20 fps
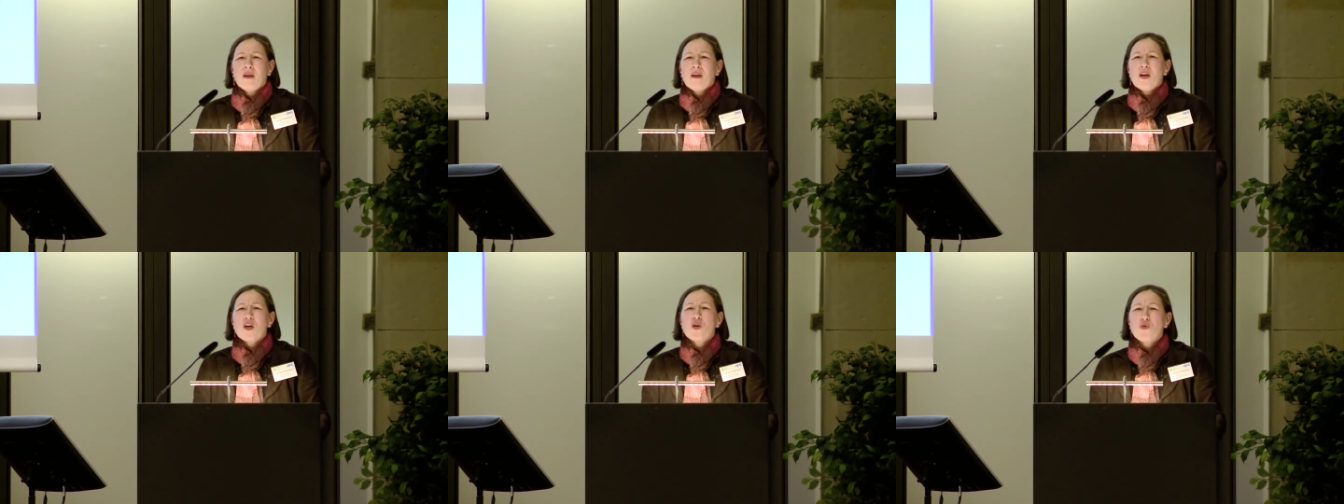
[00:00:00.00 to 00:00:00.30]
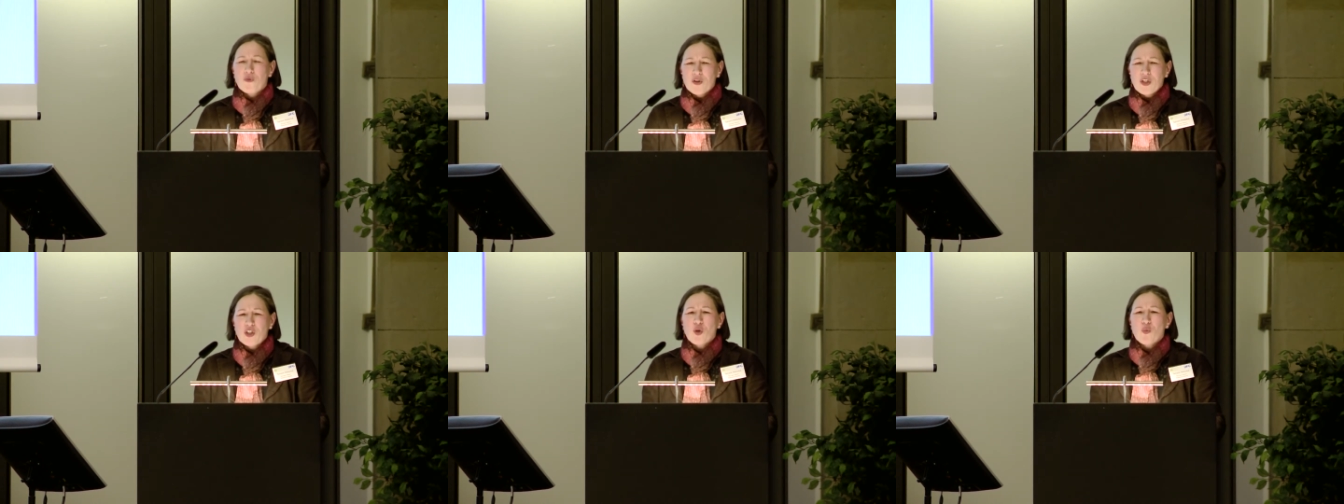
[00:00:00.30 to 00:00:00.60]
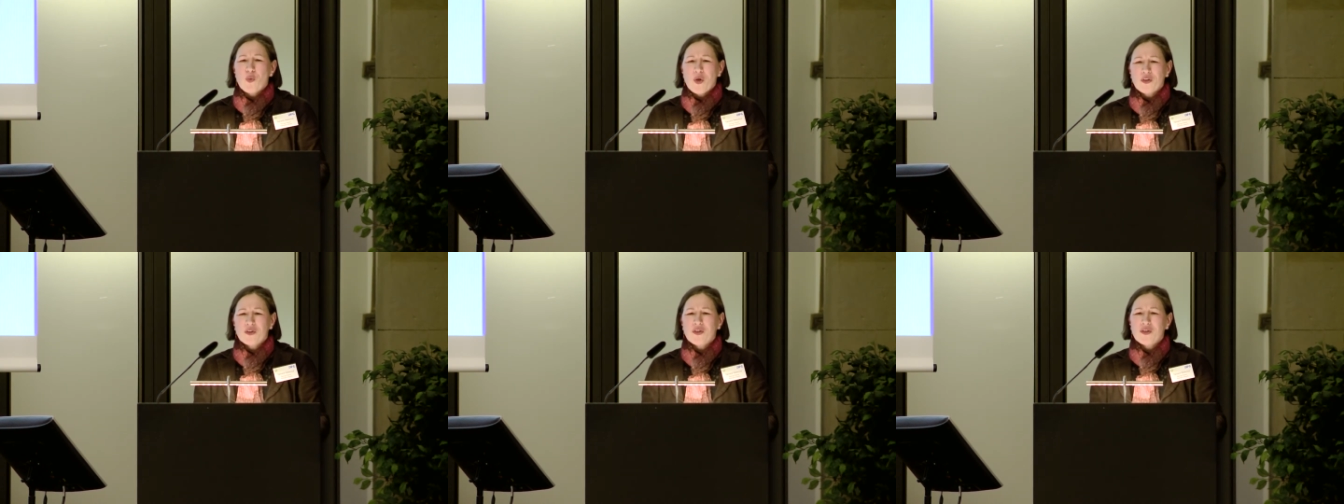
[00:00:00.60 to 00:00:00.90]
an official
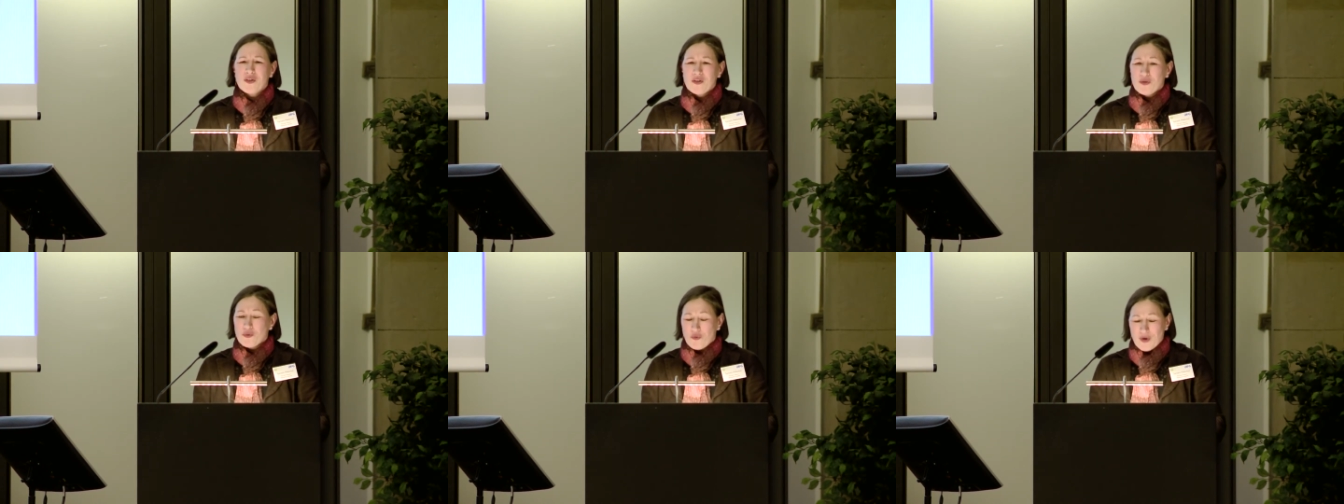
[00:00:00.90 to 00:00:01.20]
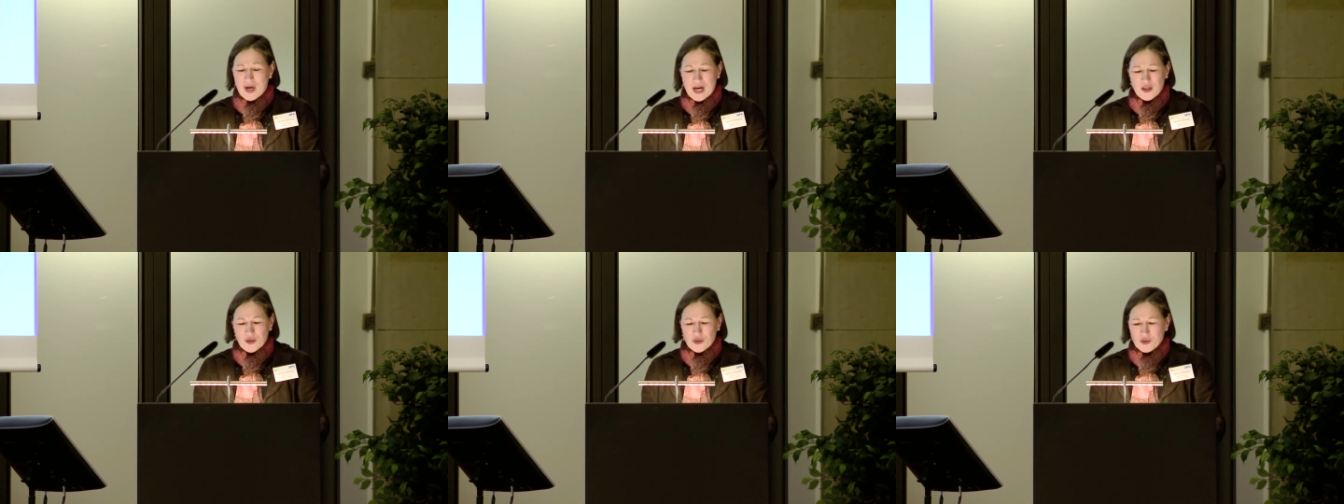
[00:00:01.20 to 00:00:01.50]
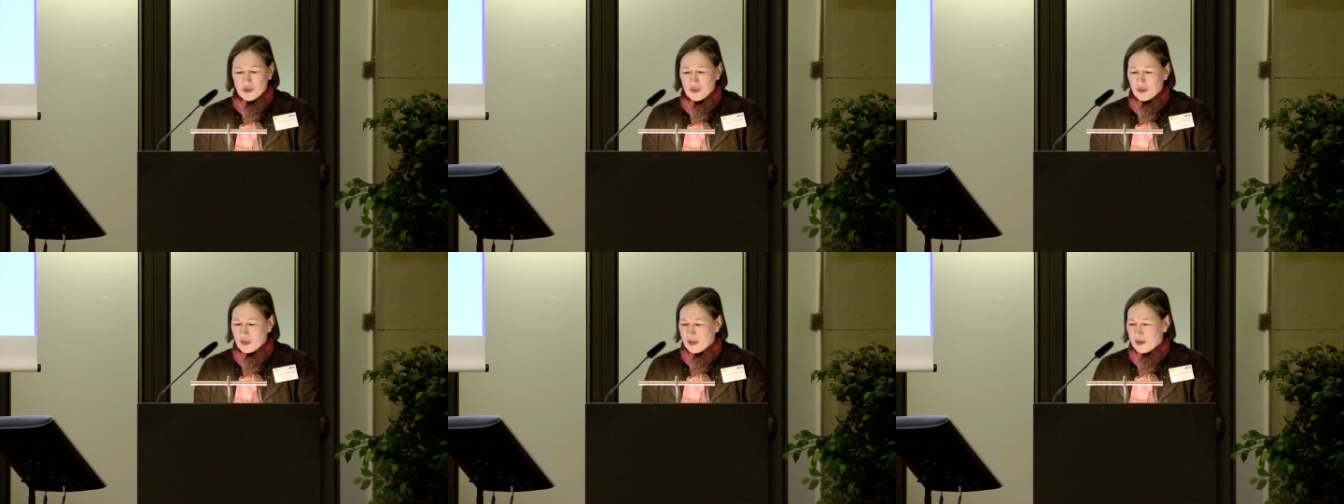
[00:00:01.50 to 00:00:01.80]
wanted to drag
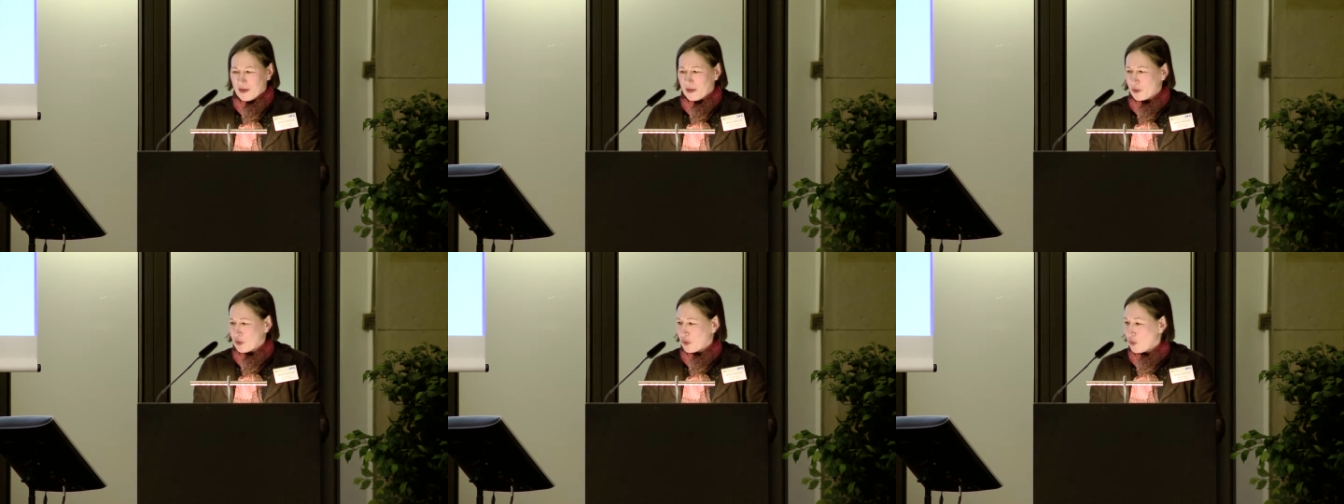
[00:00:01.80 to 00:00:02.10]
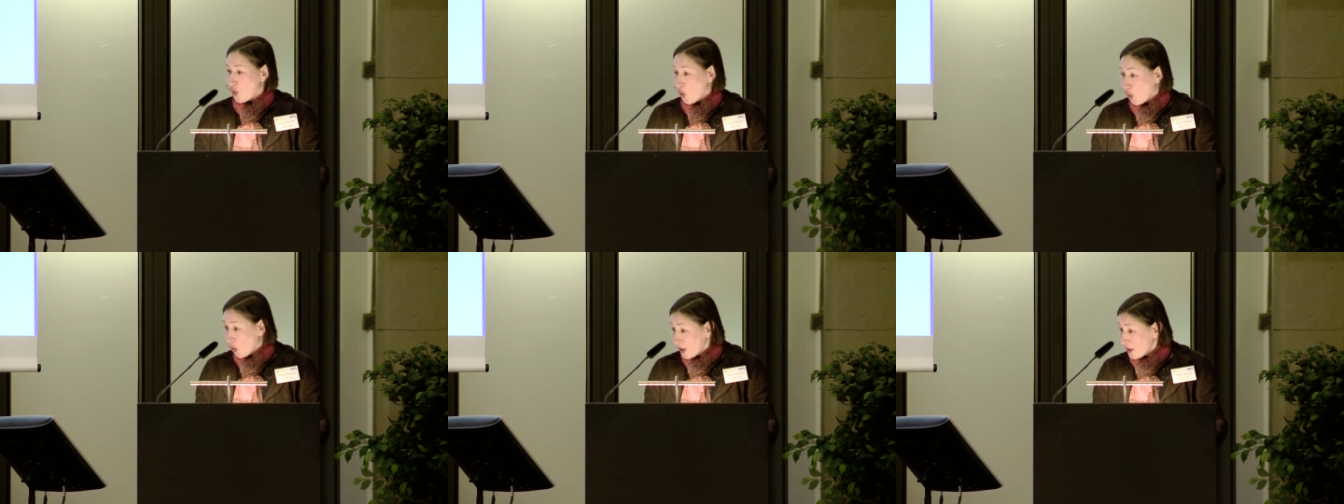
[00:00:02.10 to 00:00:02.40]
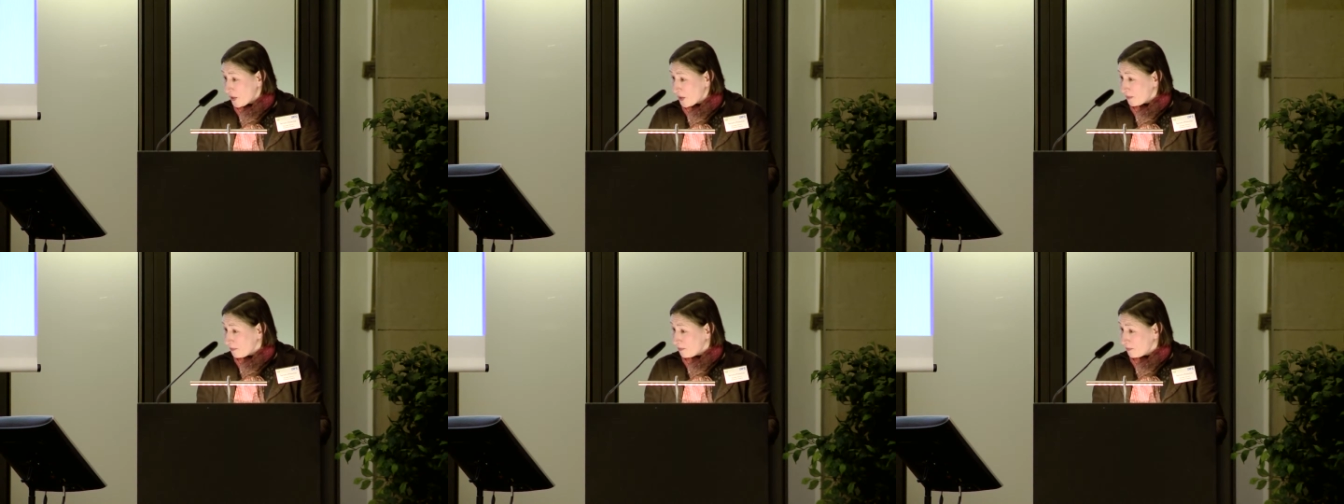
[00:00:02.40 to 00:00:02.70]
us uh, to
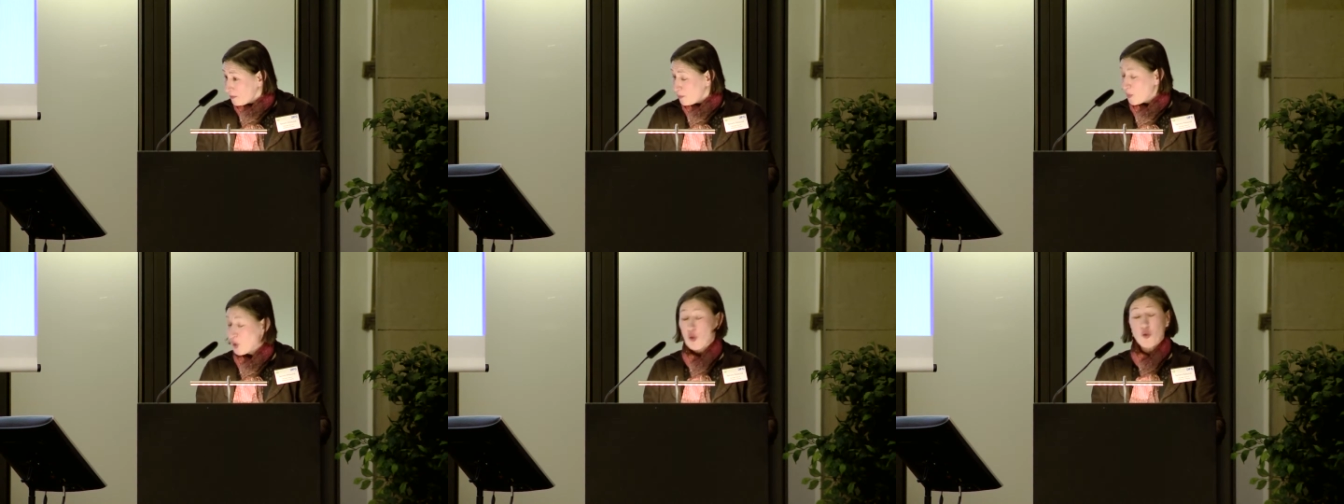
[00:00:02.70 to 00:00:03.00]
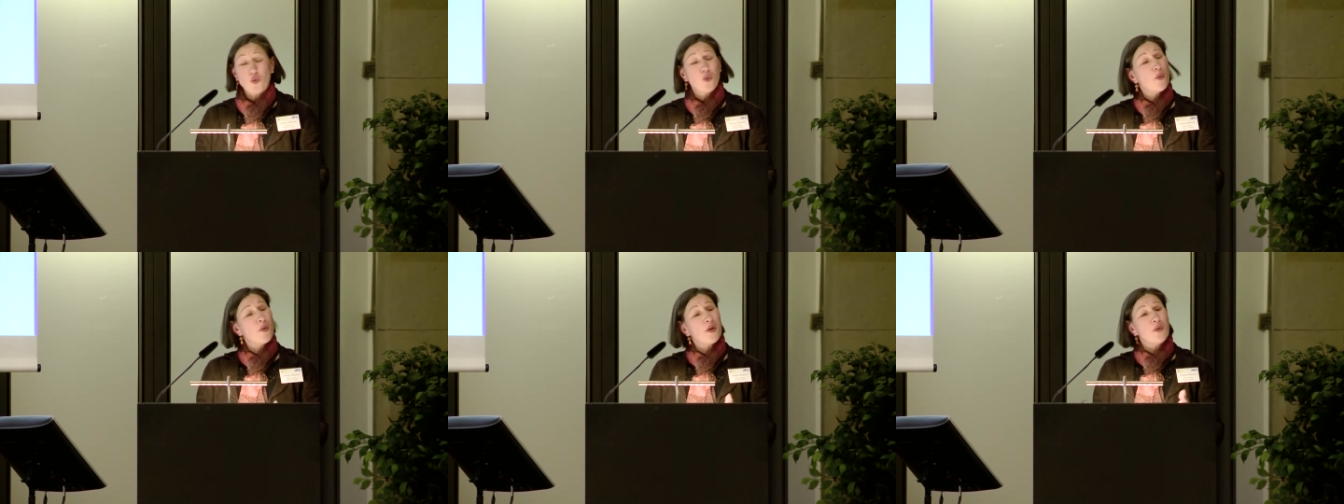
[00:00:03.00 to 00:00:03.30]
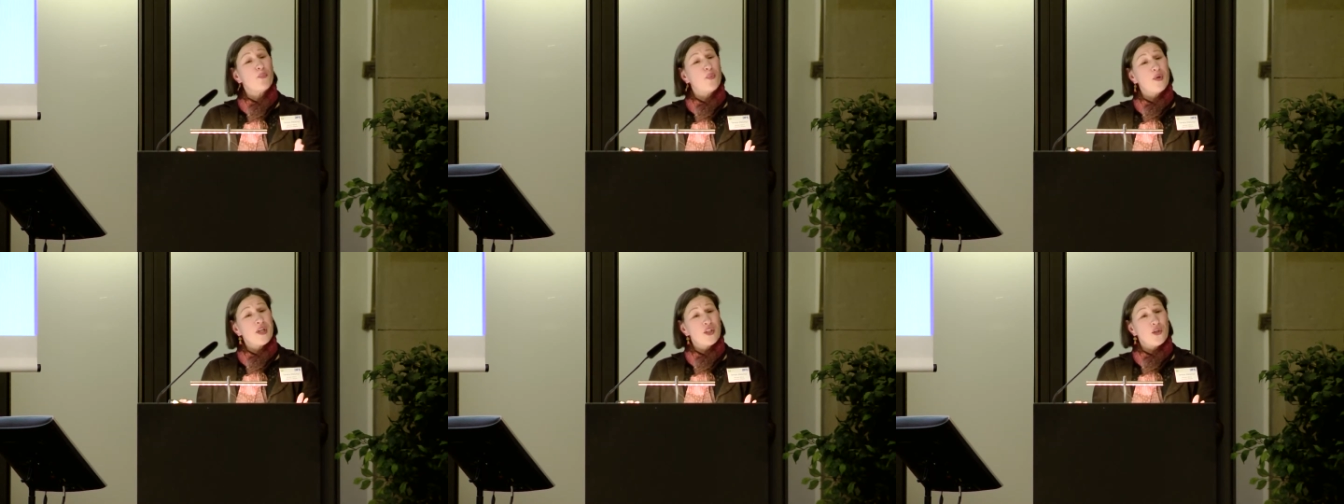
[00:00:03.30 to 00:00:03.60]
court because we were
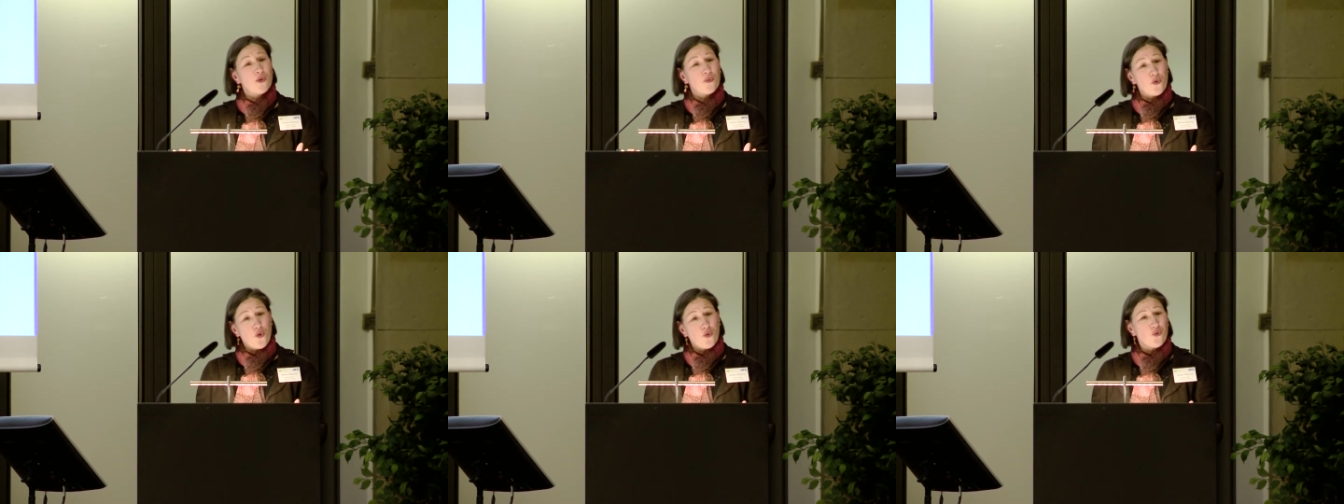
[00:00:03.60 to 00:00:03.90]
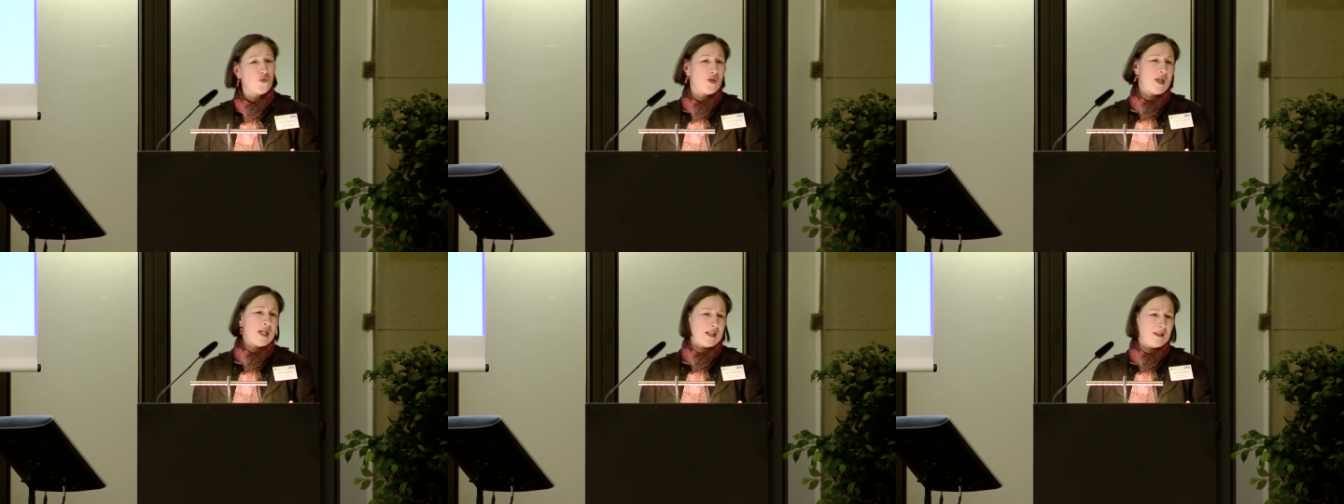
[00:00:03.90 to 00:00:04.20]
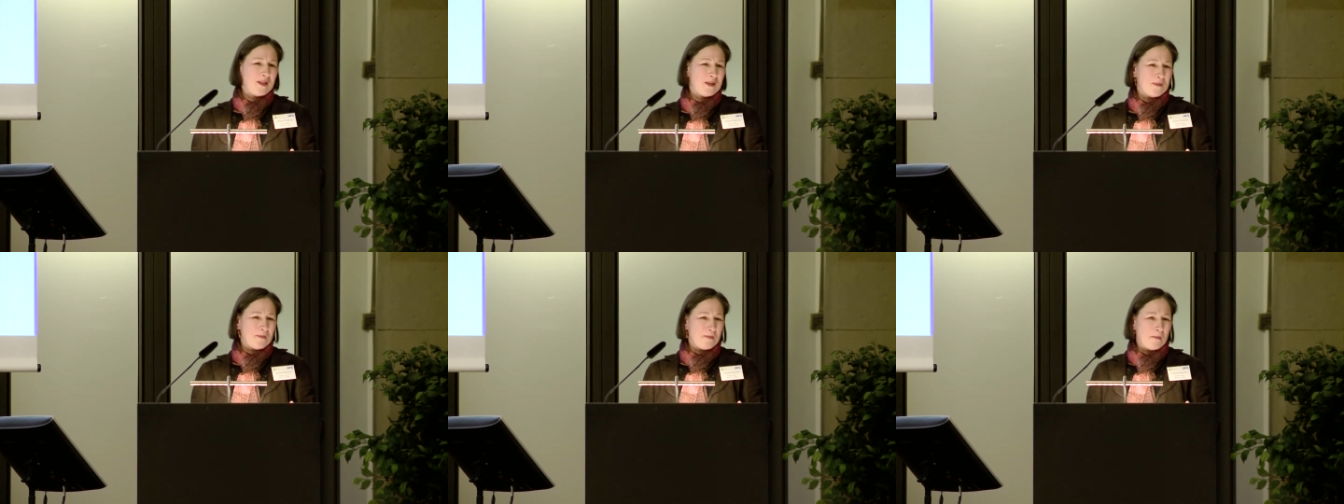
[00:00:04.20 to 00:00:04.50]
in breach of
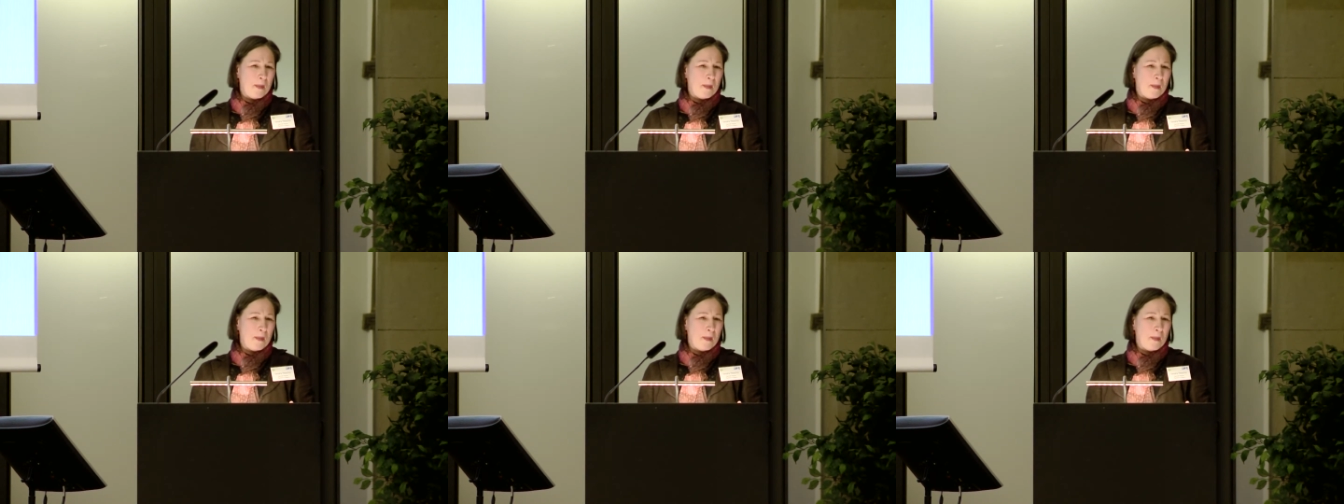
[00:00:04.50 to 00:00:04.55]
contract.